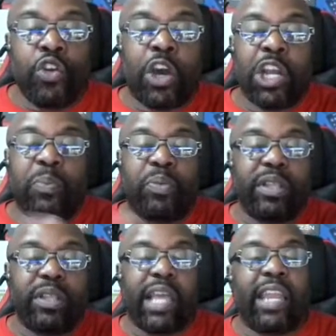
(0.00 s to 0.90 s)
You could have
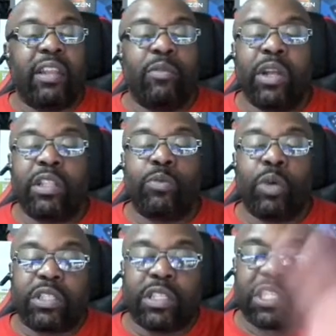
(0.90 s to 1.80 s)
put that in
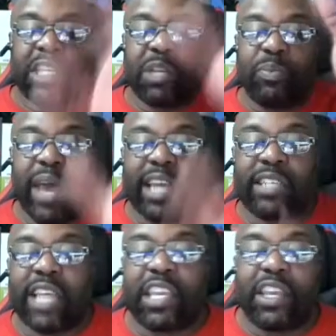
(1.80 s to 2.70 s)
with the SIN package
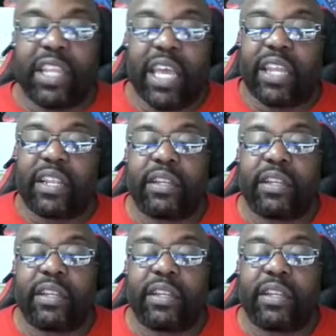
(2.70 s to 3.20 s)
like you did.